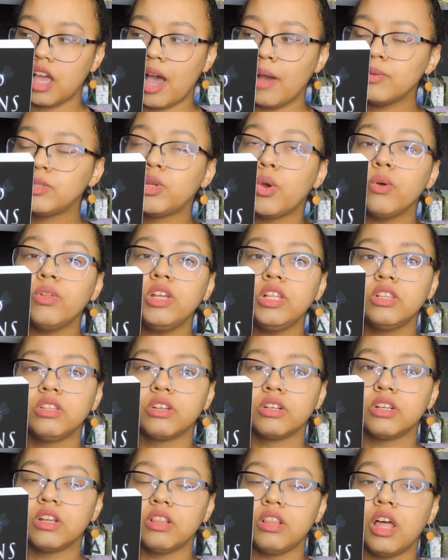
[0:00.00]
I would
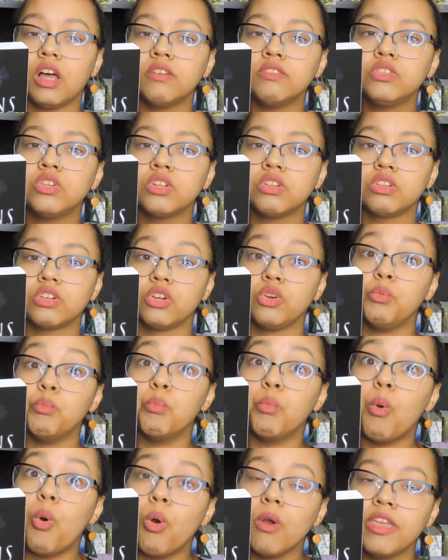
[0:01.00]
totally love to
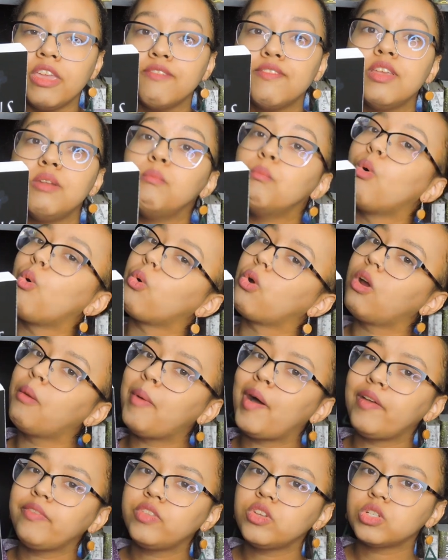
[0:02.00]
learn more, even more
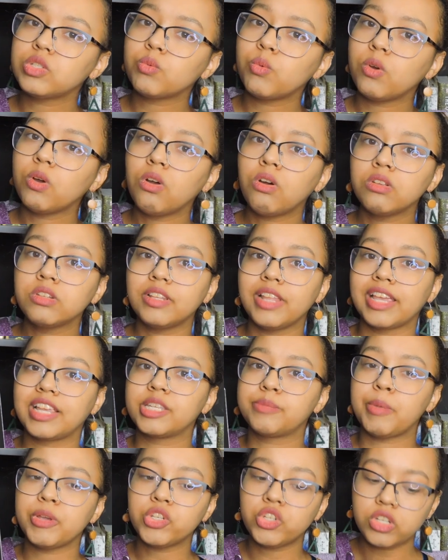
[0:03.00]
about this world. Like,
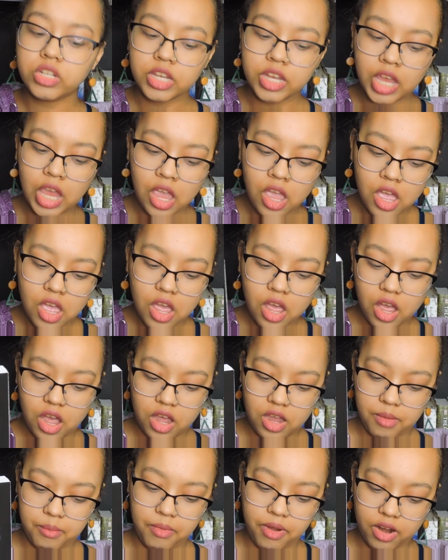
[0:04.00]
especially,
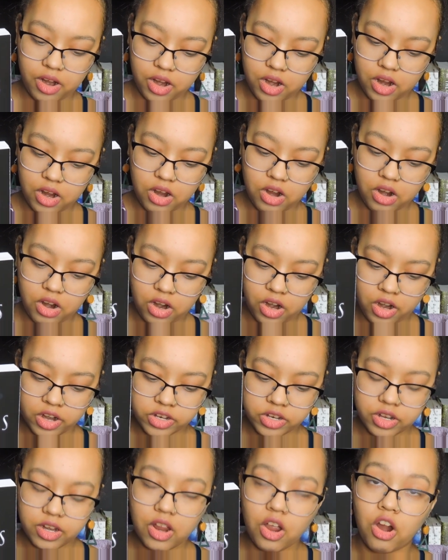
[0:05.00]

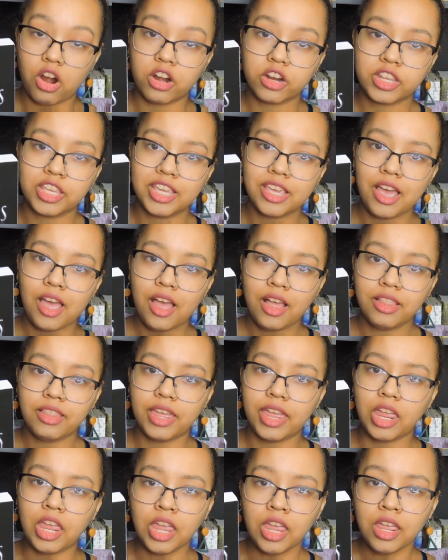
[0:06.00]
Archaea,
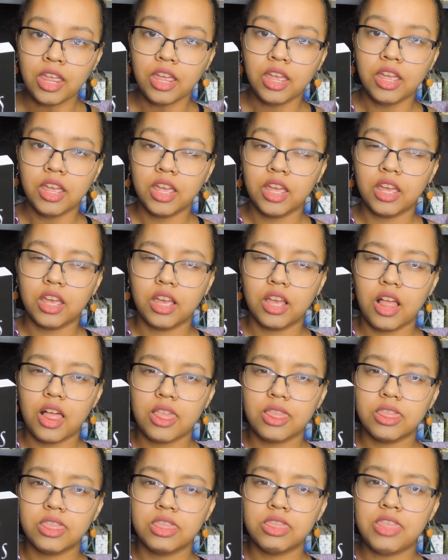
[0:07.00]
like,
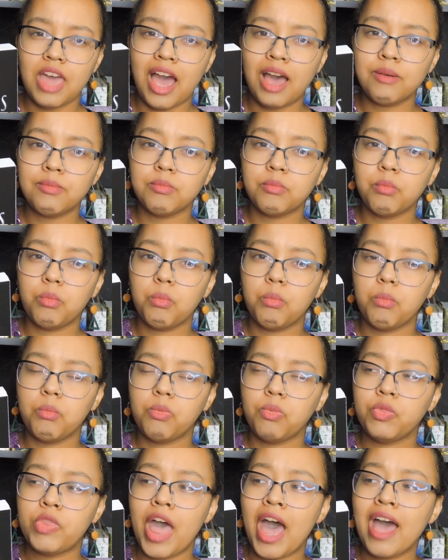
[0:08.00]

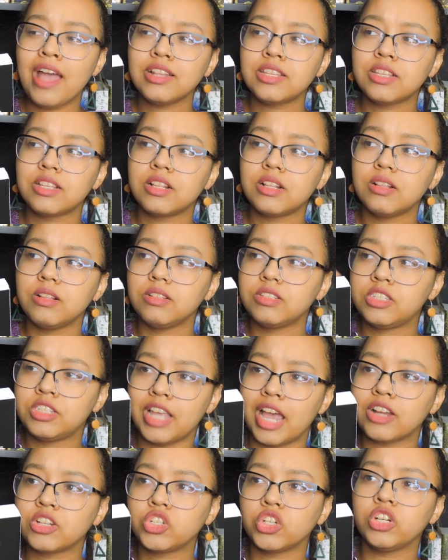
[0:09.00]
that
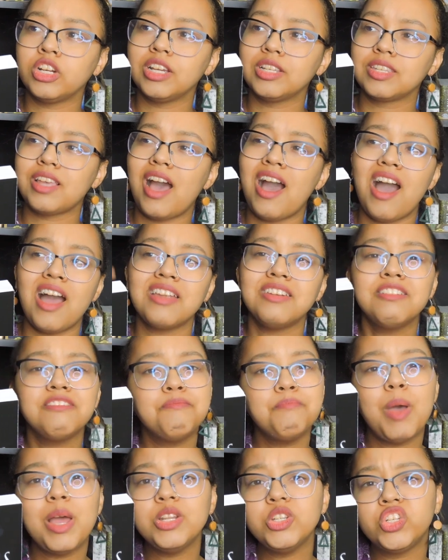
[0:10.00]
sector is kind
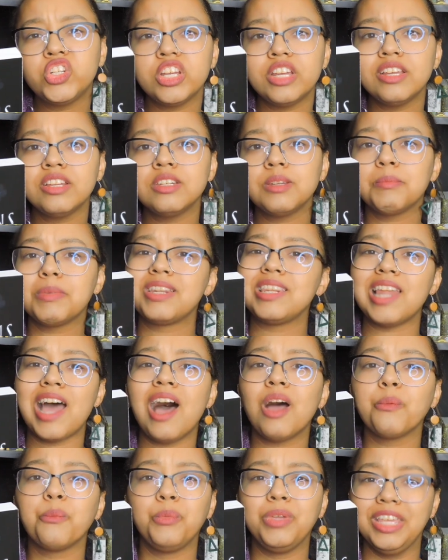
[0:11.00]
of mentioned, but
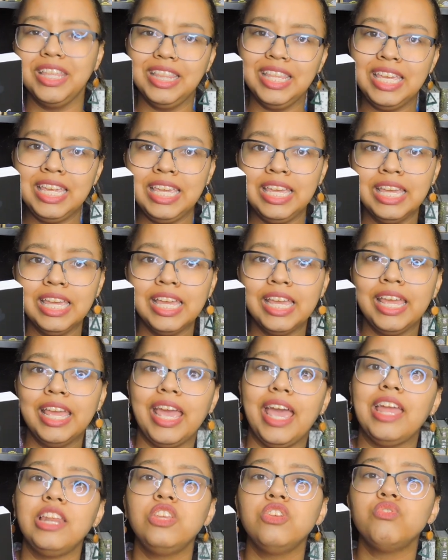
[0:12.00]
not really,
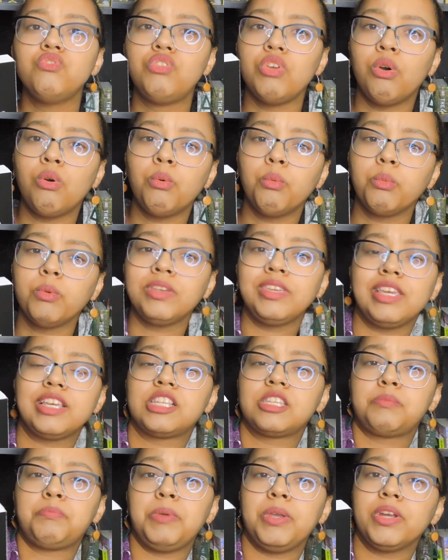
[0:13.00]
and you don't really
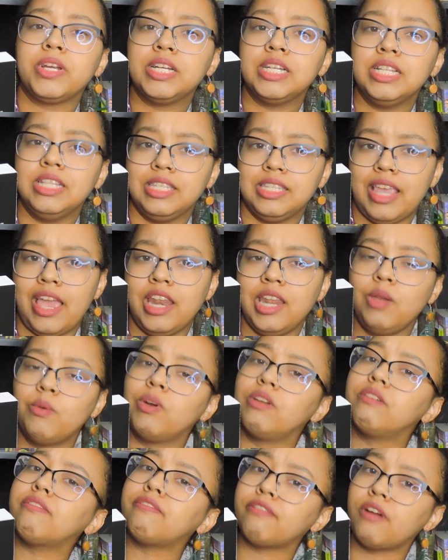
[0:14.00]
experience
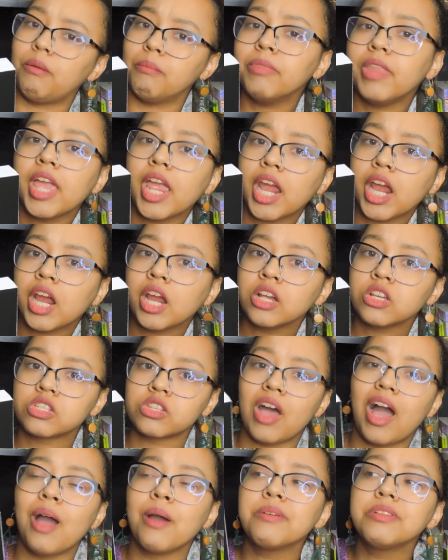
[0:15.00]
anyone from there,
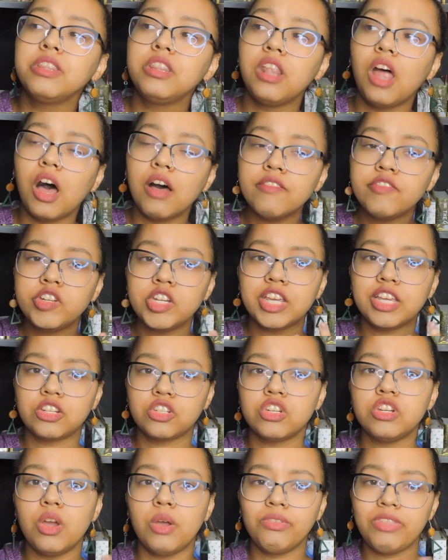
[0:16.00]
so I would love to get
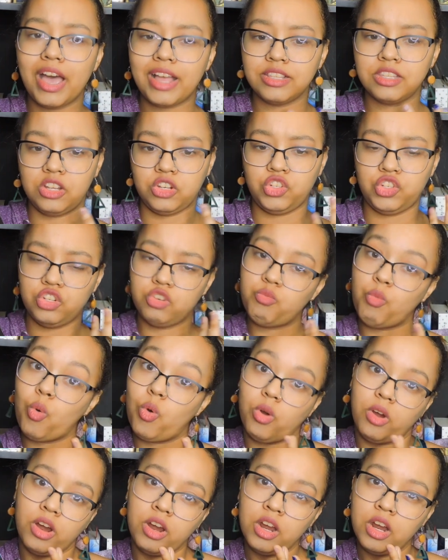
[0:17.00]
to know that section
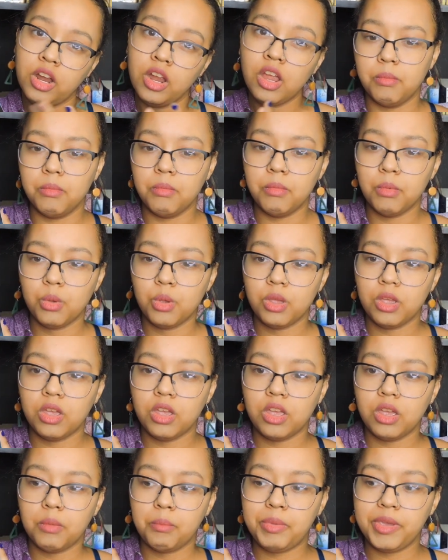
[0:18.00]
more,
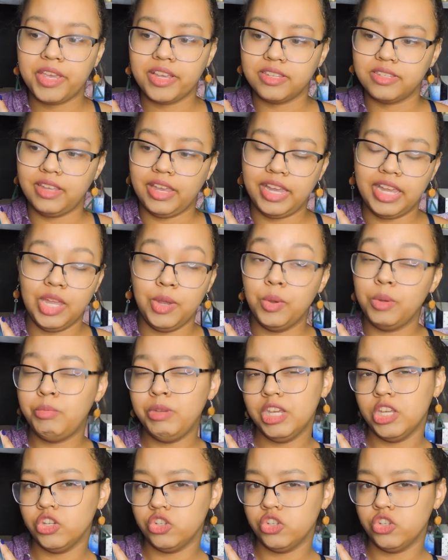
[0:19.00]
because, like, it would be